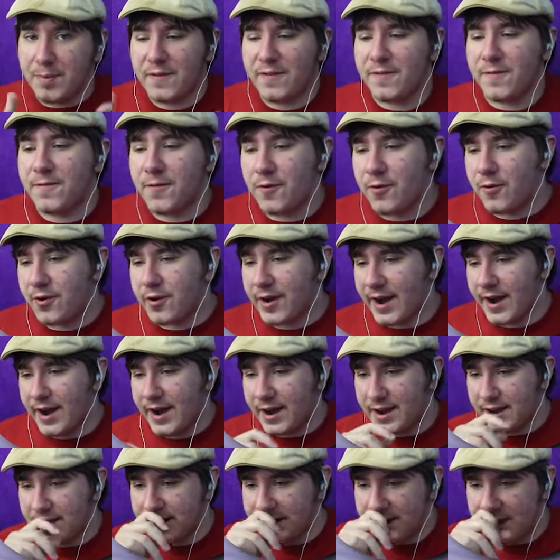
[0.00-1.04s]

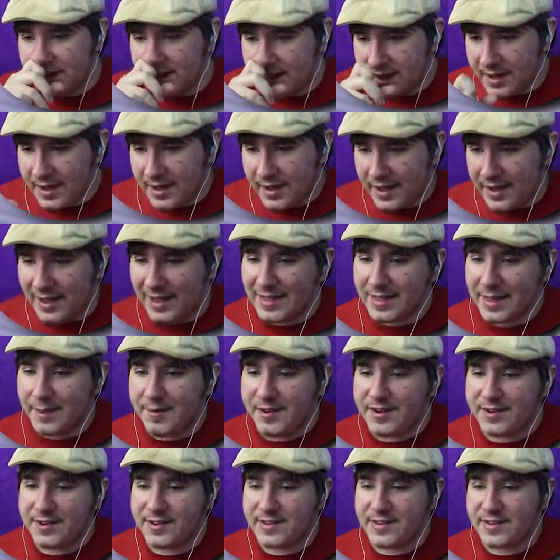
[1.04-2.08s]
beforehand. And let
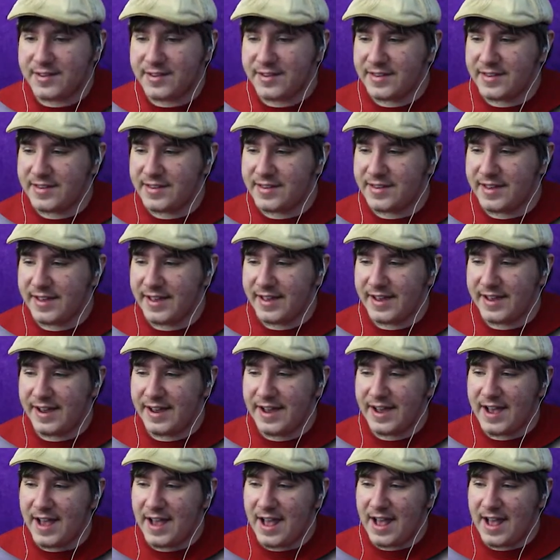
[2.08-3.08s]
me just say...